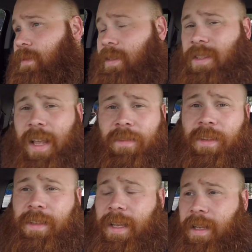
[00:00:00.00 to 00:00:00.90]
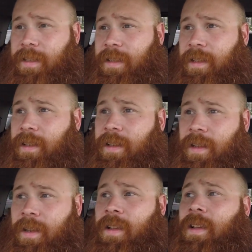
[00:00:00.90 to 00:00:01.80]
7 cents.
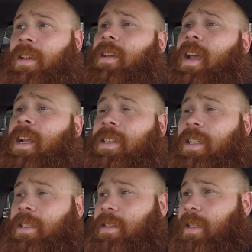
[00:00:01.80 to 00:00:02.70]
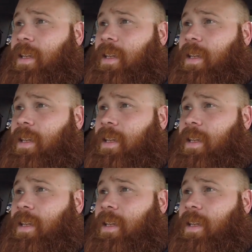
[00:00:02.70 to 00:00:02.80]
It's just,